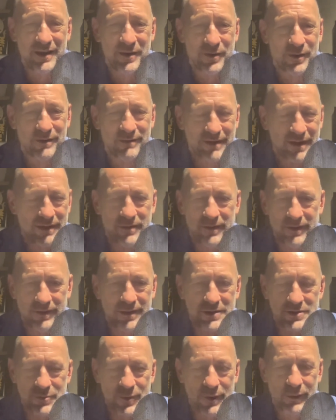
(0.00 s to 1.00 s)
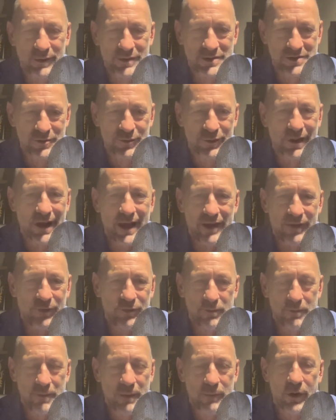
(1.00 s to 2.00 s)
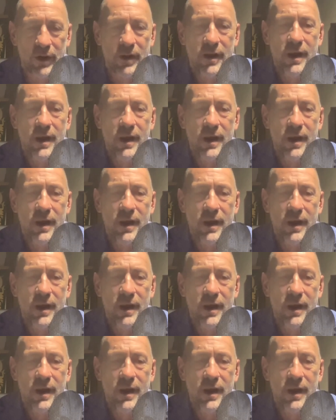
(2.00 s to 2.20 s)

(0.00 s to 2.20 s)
Or I think that's where he went to school. I don't remember.